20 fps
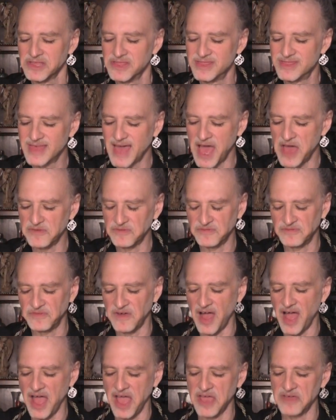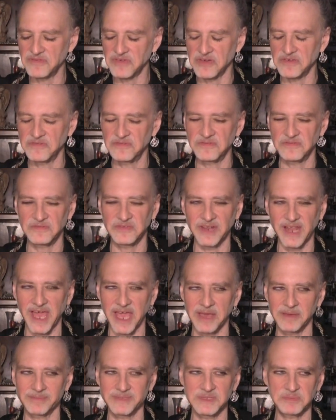that five of
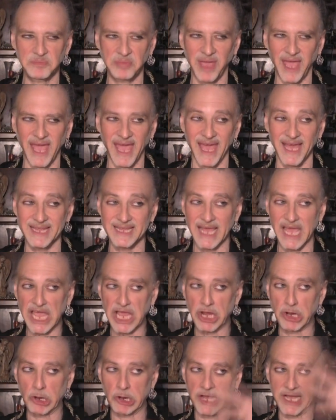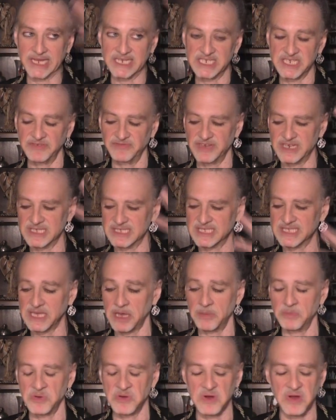flames Pele creativity,
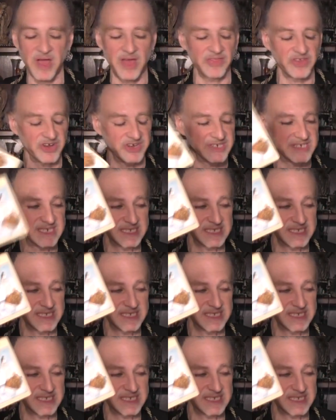something or other,